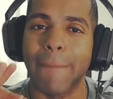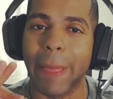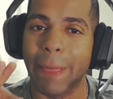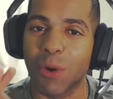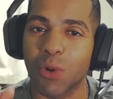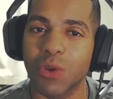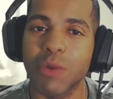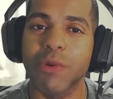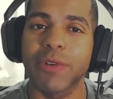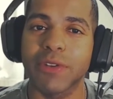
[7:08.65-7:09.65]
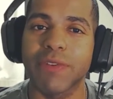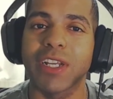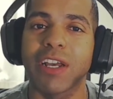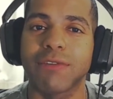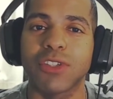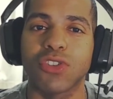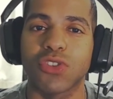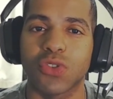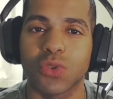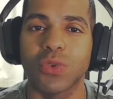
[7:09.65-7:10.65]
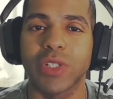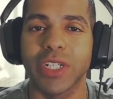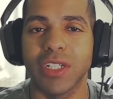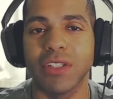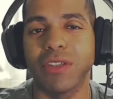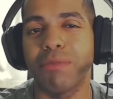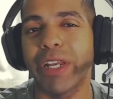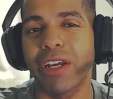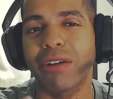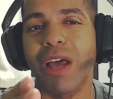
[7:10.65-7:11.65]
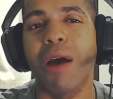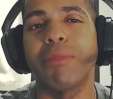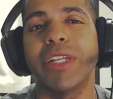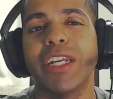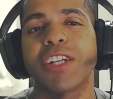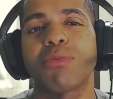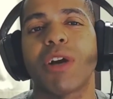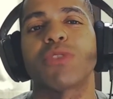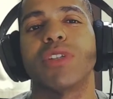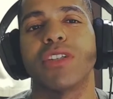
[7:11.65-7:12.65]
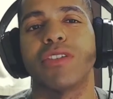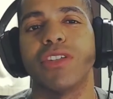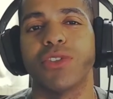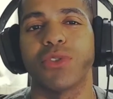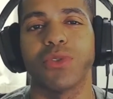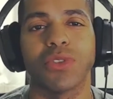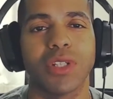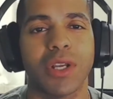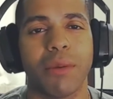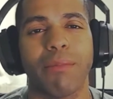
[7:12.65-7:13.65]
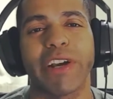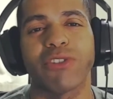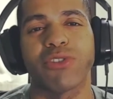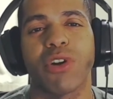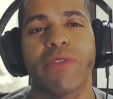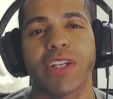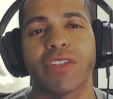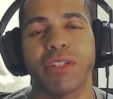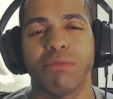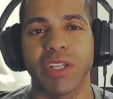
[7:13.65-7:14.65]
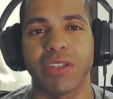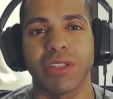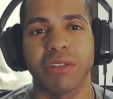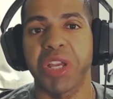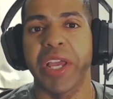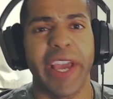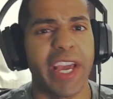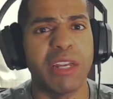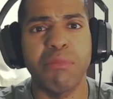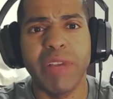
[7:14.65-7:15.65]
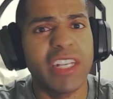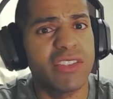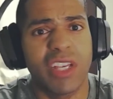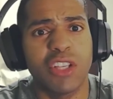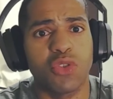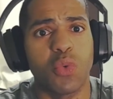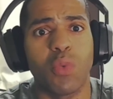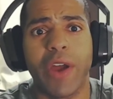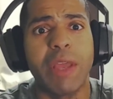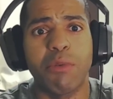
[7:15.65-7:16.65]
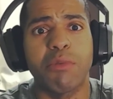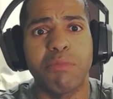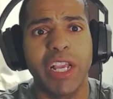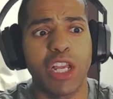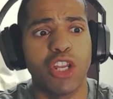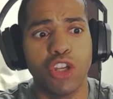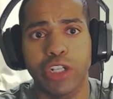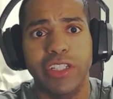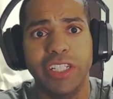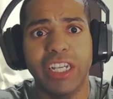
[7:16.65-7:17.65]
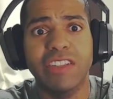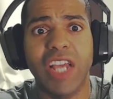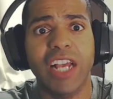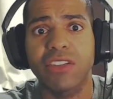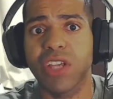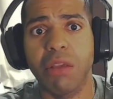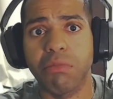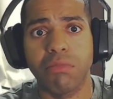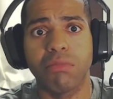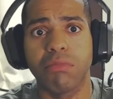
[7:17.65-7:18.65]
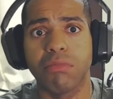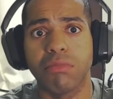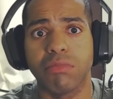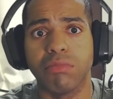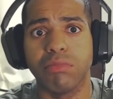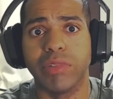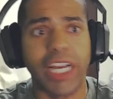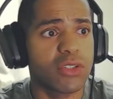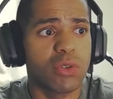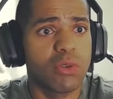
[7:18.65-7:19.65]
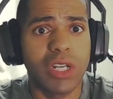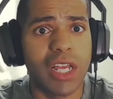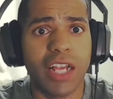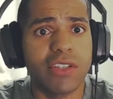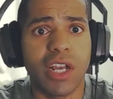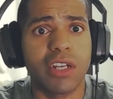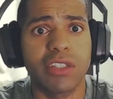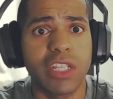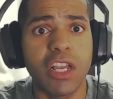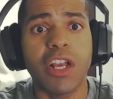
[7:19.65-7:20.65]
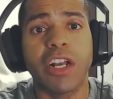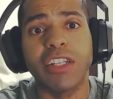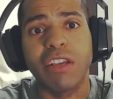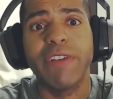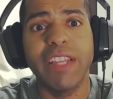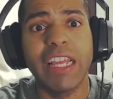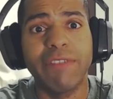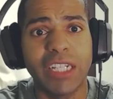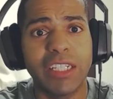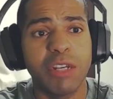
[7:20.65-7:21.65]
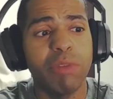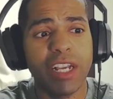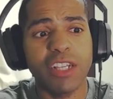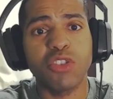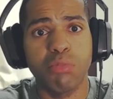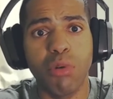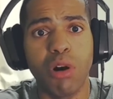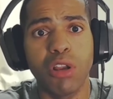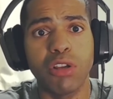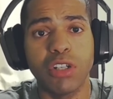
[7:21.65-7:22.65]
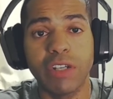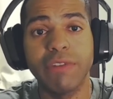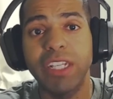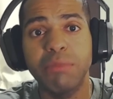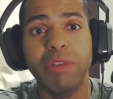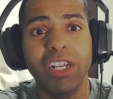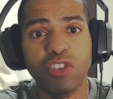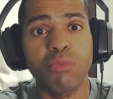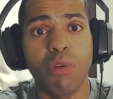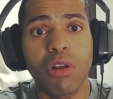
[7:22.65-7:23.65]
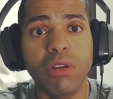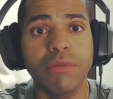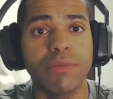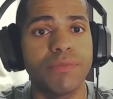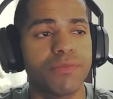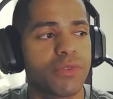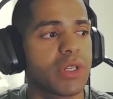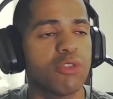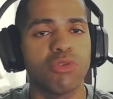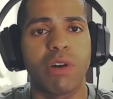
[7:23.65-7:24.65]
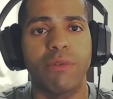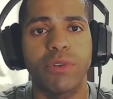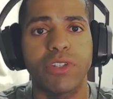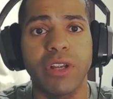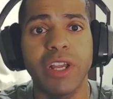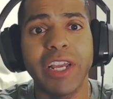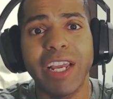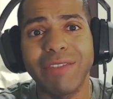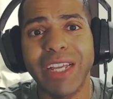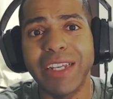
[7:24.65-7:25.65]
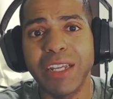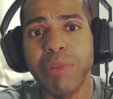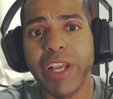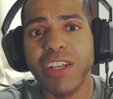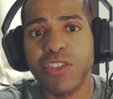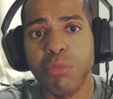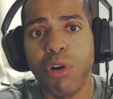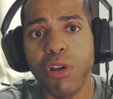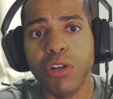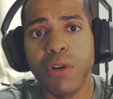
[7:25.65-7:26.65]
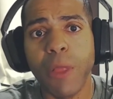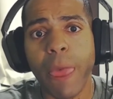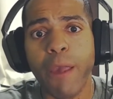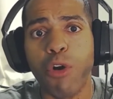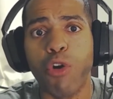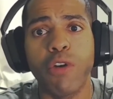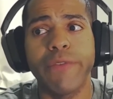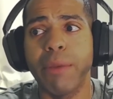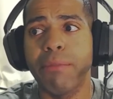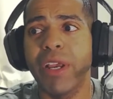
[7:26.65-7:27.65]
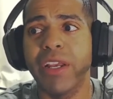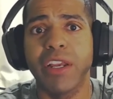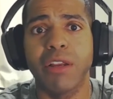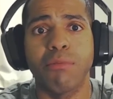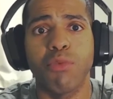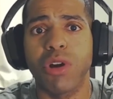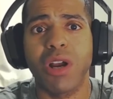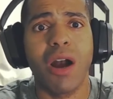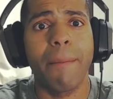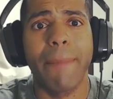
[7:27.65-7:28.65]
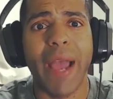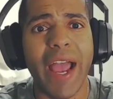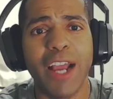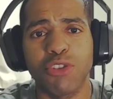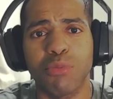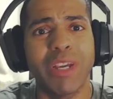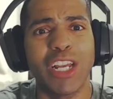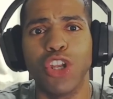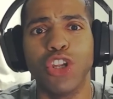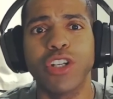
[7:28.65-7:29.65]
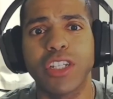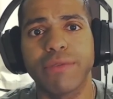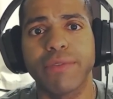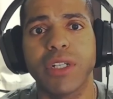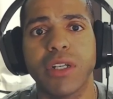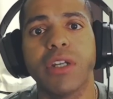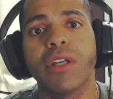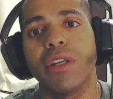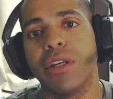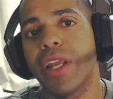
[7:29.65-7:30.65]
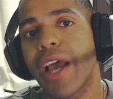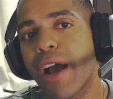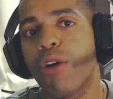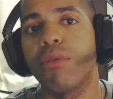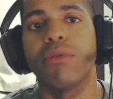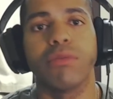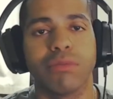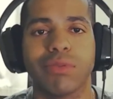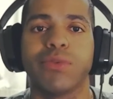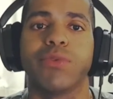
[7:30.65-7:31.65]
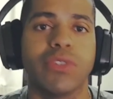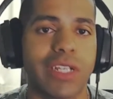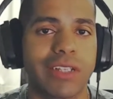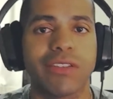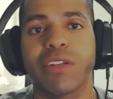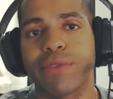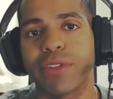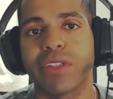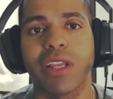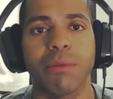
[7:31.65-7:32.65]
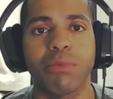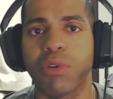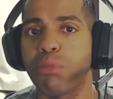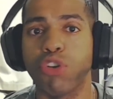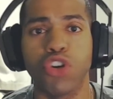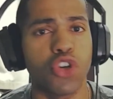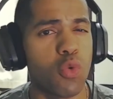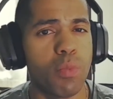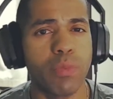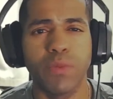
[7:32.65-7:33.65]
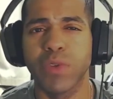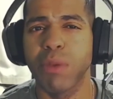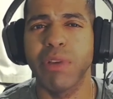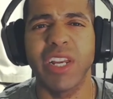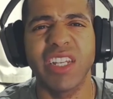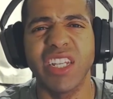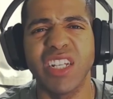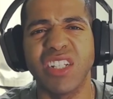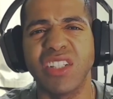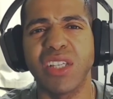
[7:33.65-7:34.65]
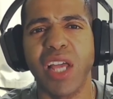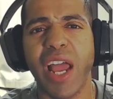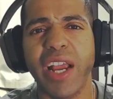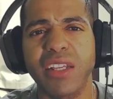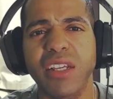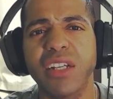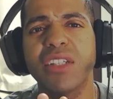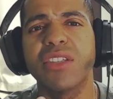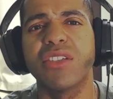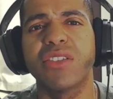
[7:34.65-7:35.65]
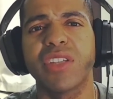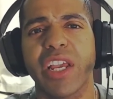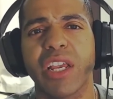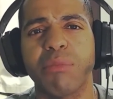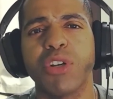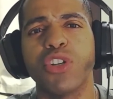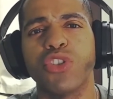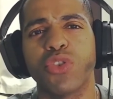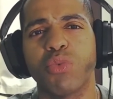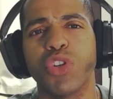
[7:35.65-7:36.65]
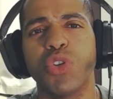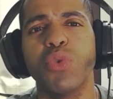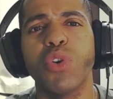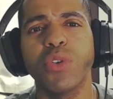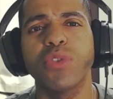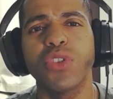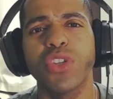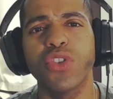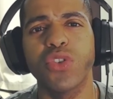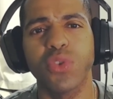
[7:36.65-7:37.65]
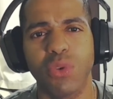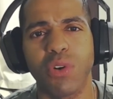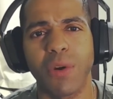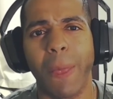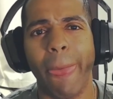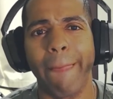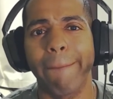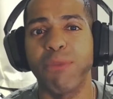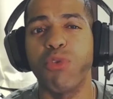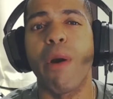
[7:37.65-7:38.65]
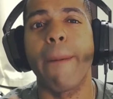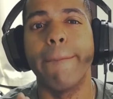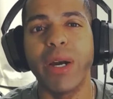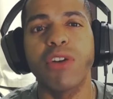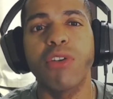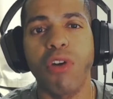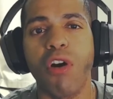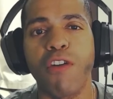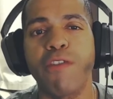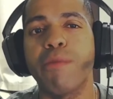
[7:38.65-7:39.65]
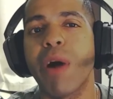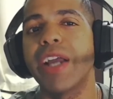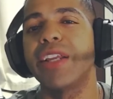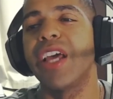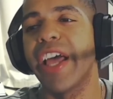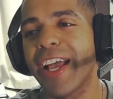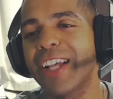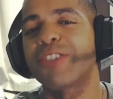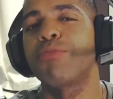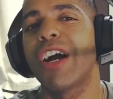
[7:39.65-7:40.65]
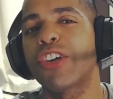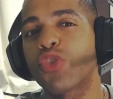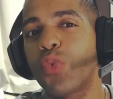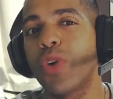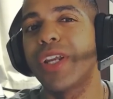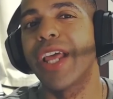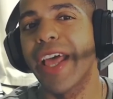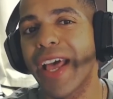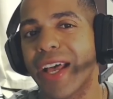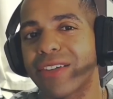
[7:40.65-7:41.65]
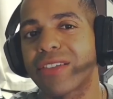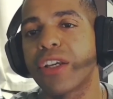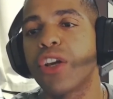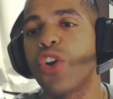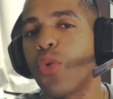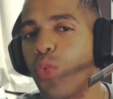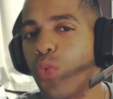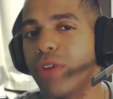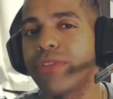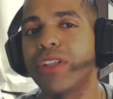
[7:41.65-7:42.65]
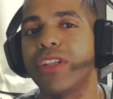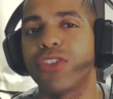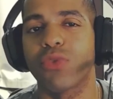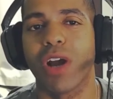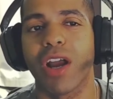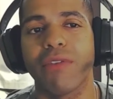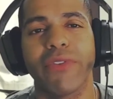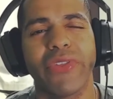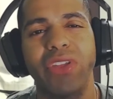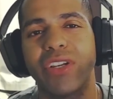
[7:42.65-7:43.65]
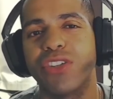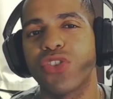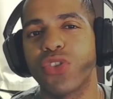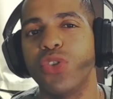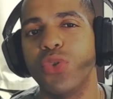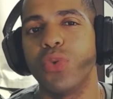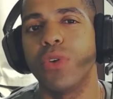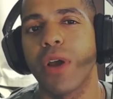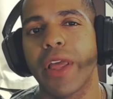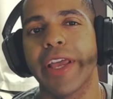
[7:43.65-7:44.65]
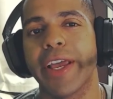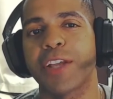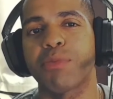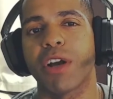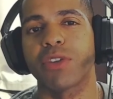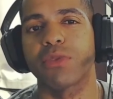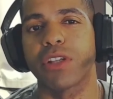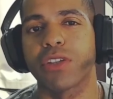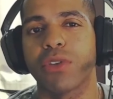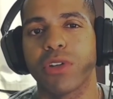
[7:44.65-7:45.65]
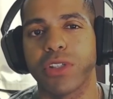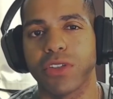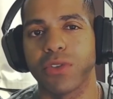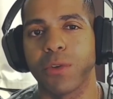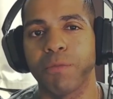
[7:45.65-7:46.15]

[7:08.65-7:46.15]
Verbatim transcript: The only way we're going to find out if this is true is depending on how many Xbox One S digitals Microsoft actually makes. And it makes sense why they would make it look the exact same. That's the only logic I can think. Because if, if they didn't make it smaller, if they didn't make it smaller, I'm losing my voice here. If they did not make it smaller, or if they made it more compact or made it look different, now that's a different selling point. But nope, they made it the exact same. So when you go to the store, you are better off buying the Xbox One S with the disk drive than this new Xbox One X All Digital.